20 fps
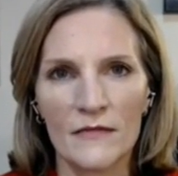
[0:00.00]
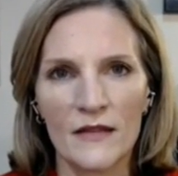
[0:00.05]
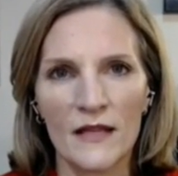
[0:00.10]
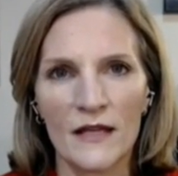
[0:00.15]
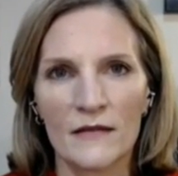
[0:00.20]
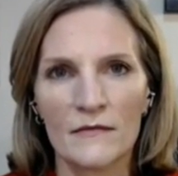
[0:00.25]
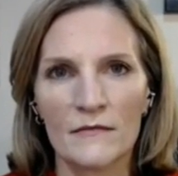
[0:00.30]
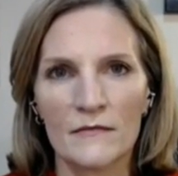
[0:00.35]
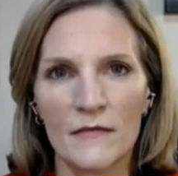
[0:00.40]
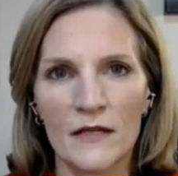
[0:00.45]

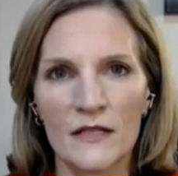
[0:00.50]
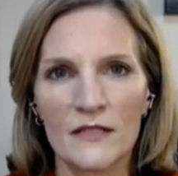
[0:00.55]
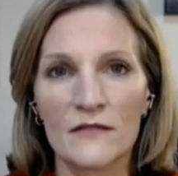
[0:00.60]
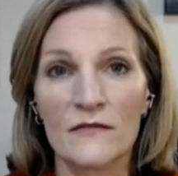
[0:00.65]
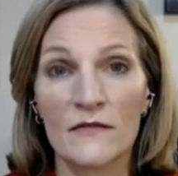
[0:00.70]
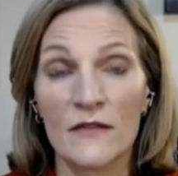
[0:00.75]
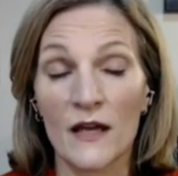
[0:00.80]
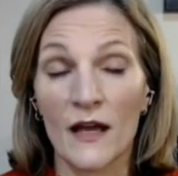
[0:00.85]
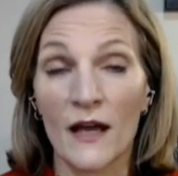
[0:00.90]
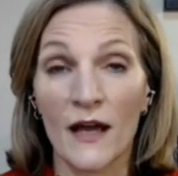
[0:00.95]
that much of
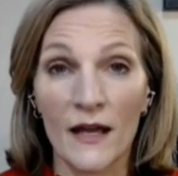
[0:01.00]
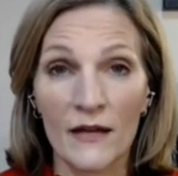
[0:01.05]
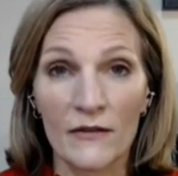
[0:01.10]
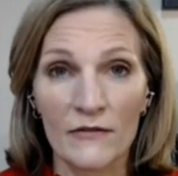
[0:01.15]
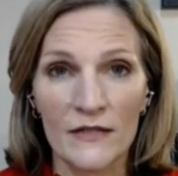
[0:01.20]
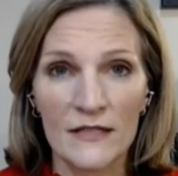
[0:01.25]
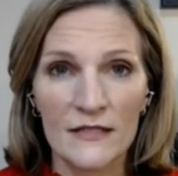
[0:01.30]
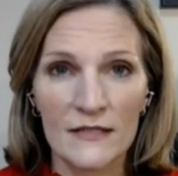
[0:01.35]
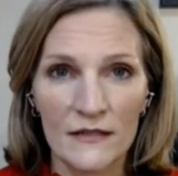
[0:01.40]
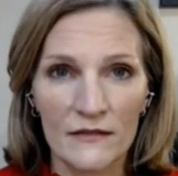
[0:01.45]
the high
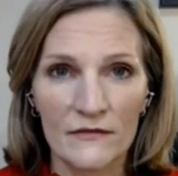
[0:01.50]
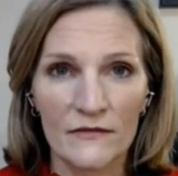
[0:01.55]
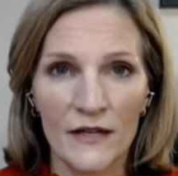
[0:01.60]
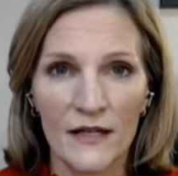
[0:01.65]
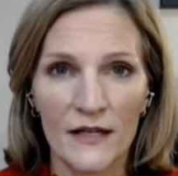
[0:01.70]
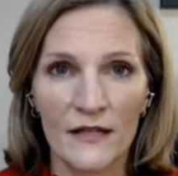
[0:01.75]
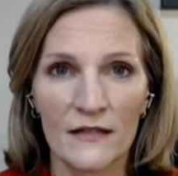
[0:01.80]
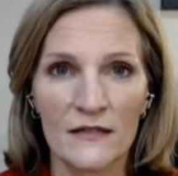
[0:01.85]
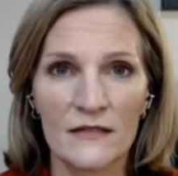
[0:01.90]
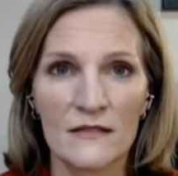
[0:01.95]
risk of
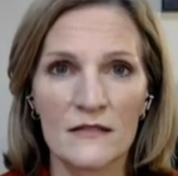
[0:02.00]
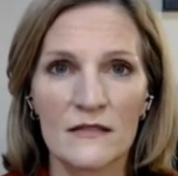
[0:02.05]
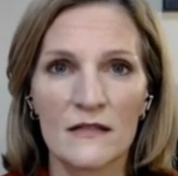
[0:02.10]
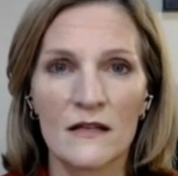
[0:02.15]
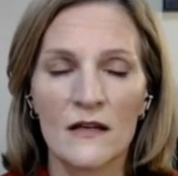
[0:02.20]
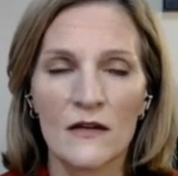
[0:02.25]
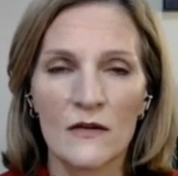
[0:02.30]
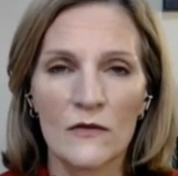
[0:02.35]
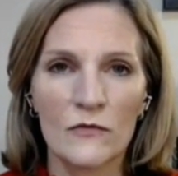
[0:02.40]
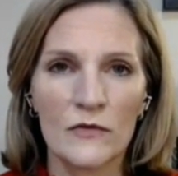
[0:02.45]
violence
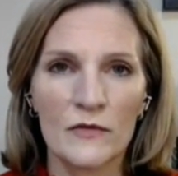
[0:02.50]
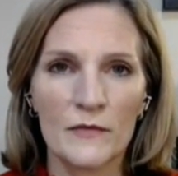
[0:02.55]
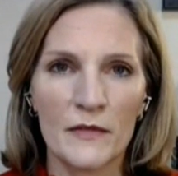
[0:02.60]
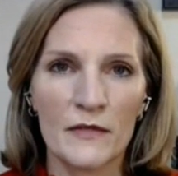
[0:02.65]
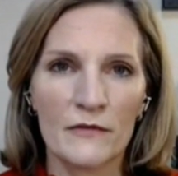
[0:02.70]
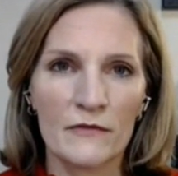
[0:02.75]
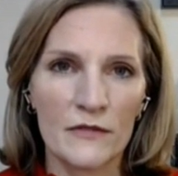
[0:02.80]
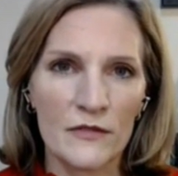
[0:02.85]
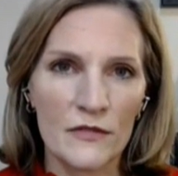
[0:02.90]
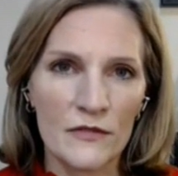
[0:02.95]
would be
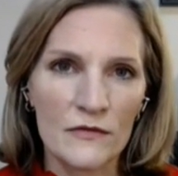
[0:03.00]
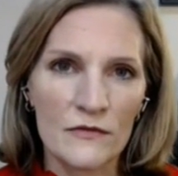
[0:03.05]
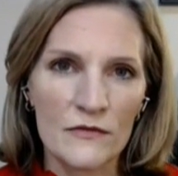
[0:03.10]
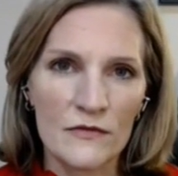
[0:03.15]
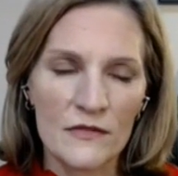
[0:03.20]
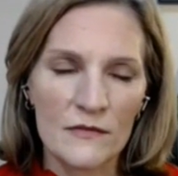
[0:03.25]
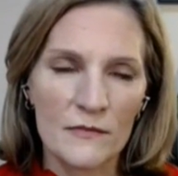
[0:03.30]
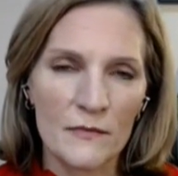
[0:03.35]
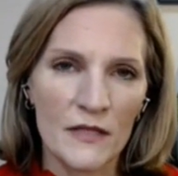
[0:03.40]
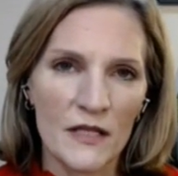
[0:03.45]

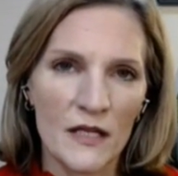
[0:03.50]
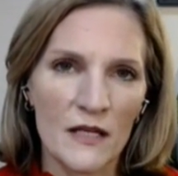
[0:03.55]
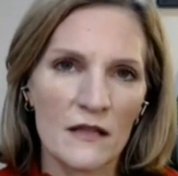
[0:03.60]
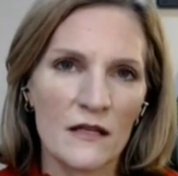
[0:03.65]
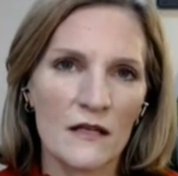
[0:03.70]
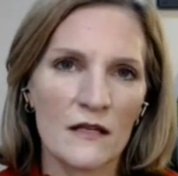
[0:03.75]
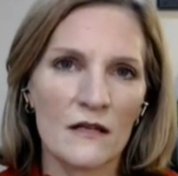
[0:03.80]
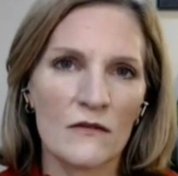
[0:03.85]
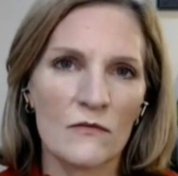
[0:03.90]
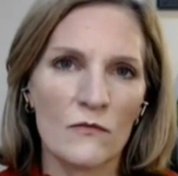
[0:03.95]
reduced. But I
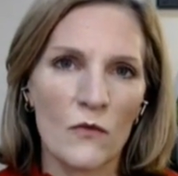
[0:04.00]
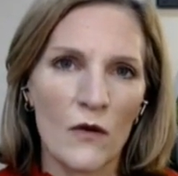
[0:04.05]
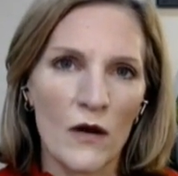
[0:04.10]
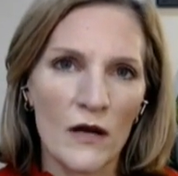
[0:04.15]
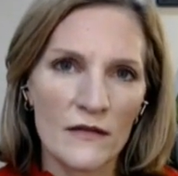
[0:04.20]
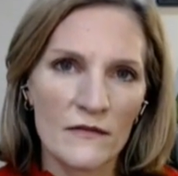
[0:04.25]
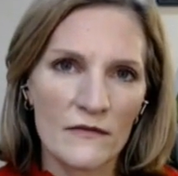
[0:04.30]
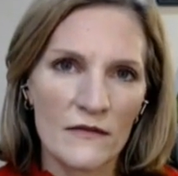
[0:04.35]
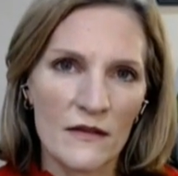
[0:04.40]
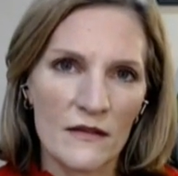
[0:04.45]
think
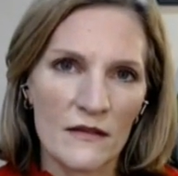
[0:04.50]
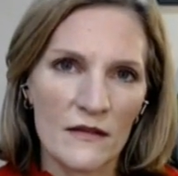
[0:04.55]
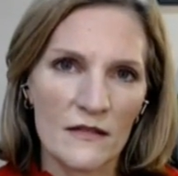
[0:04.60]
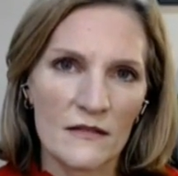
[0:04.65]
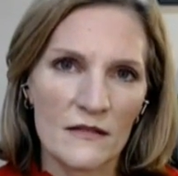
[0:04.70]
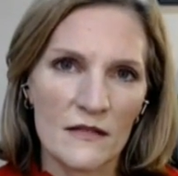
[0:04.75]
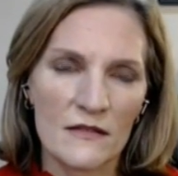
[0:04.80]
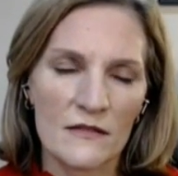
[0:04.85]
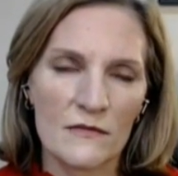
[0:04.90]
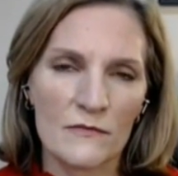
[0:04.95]
one of the things
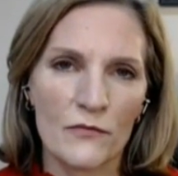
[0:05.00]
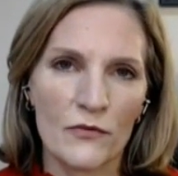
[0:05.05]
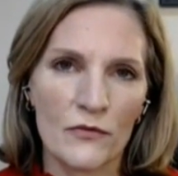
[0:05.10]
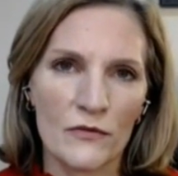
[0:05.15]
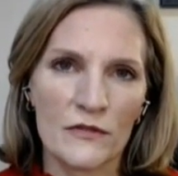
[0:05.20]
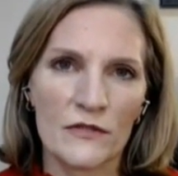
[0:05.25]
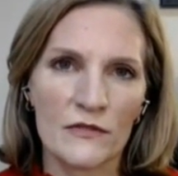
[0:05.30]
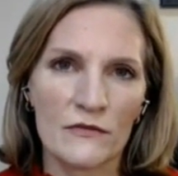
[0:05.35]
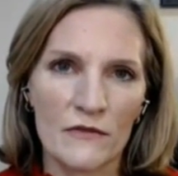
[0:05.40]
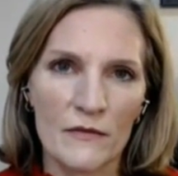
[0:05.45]
that's
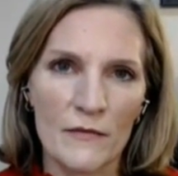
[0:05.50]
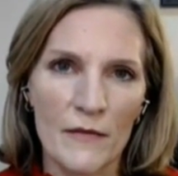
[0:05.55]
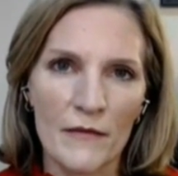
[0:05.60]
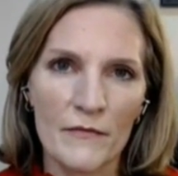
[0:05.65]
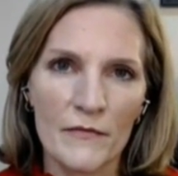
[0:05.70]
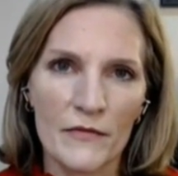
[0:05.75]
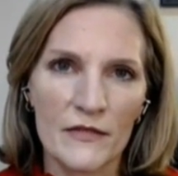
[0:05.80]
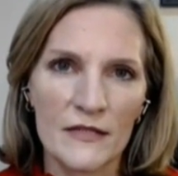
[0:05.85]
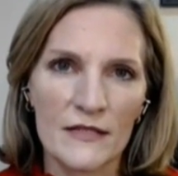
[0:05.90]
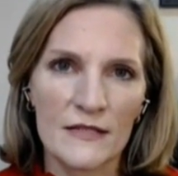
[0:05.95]
important to
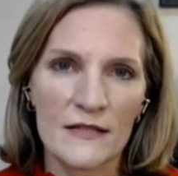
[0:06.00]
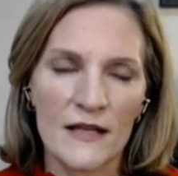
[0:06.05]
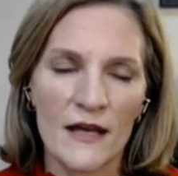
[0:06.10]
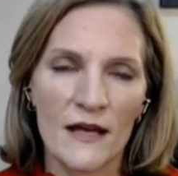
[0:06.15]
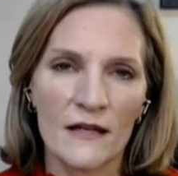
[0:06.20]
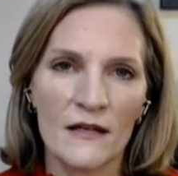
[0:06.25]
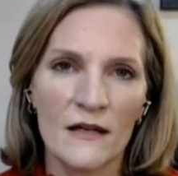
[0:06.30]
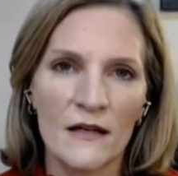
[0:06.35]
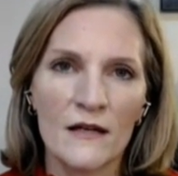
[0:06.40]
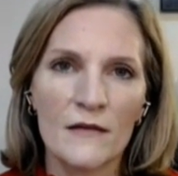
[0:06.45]
remember is
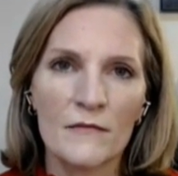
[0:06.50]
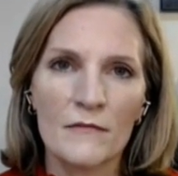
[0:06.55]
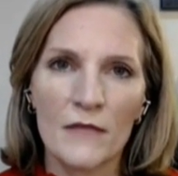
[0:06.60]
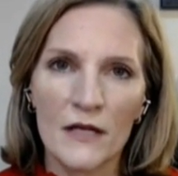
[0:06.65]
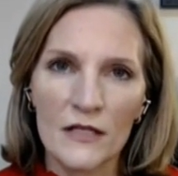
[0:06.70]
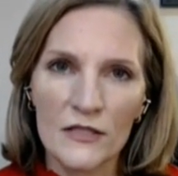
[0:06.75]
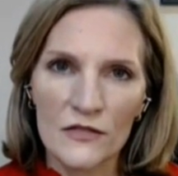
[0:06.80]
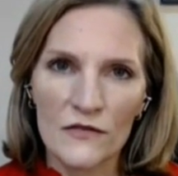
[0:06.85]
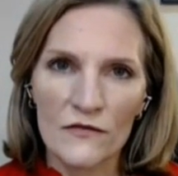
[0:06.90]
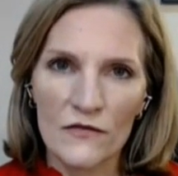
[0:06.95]
that
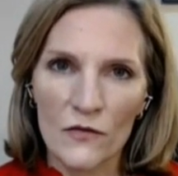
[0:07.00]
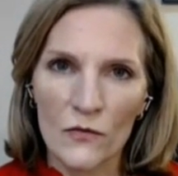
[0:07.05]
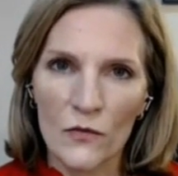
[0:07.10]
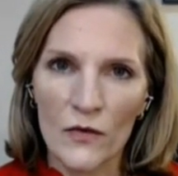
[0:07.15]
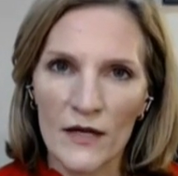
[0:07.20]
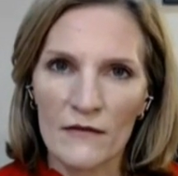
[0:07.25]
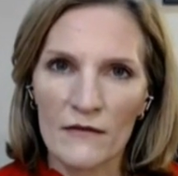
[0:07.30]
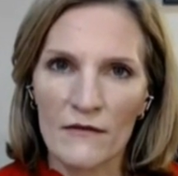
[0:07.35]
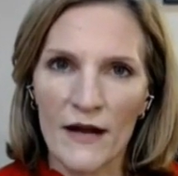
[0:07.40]
much of the way